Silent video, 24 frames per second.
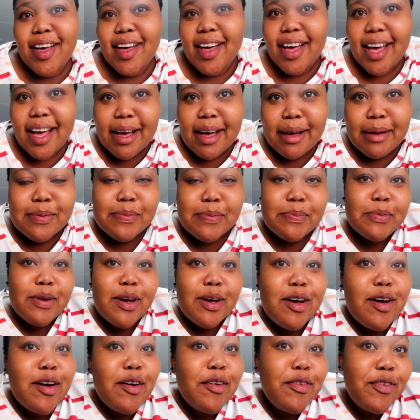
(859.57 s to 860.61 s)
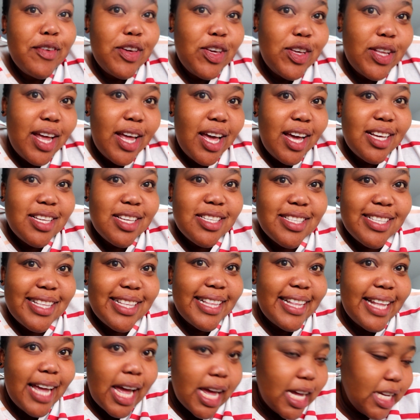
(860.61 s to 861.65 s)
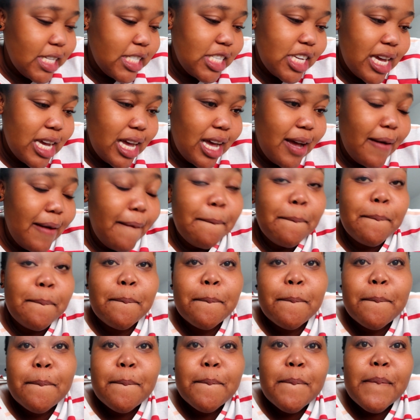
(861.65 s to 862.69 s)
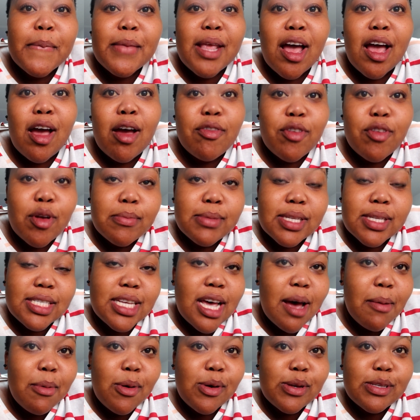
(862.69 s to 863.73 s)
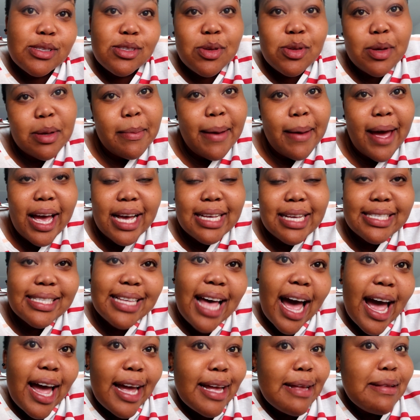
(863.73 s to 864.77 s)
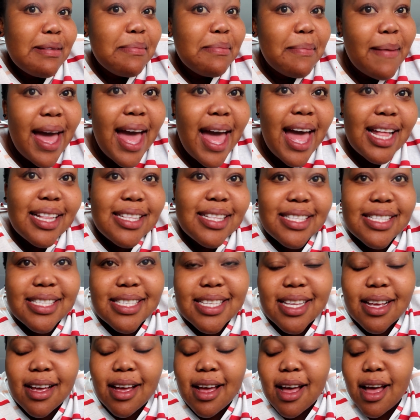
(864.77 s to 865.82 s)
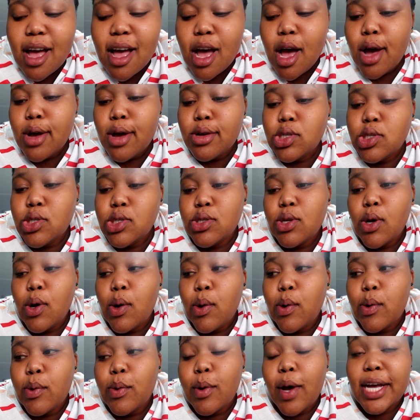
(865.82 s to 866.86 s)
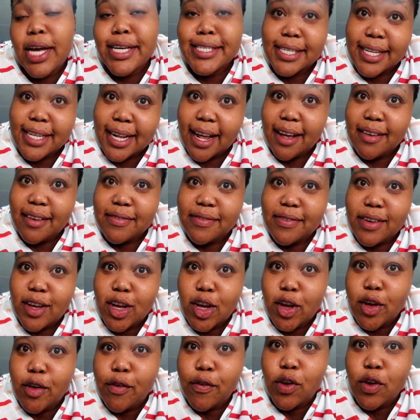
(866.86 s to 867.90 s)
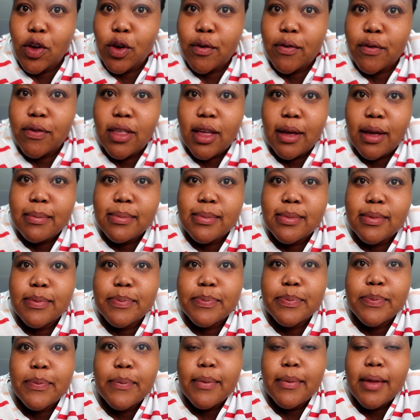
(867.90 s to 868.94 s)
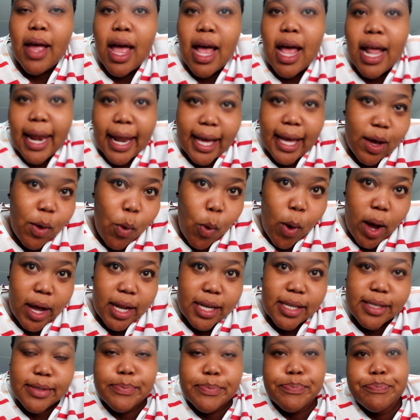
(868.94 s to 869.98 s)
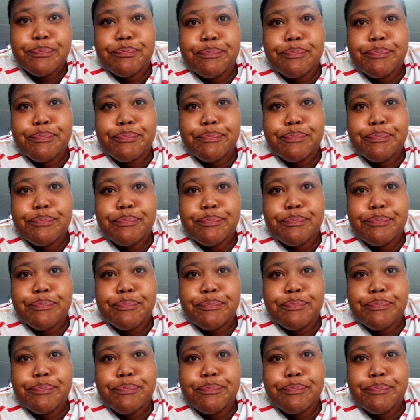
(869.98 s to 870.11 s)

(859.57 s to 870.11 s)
a few days later from the time I was doing my assignments, so I still have a few of them, like one.